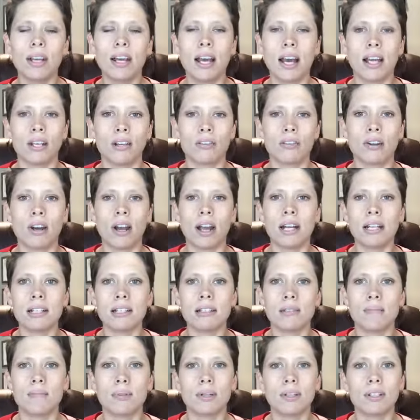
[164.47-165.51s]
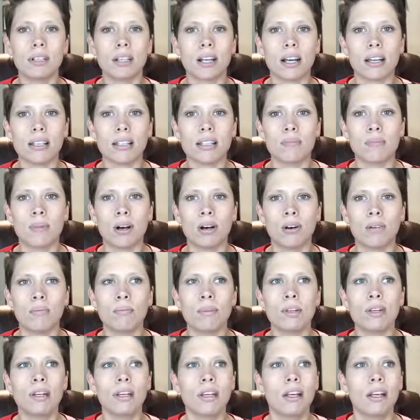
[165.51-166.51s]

and you're trying to build a custom home,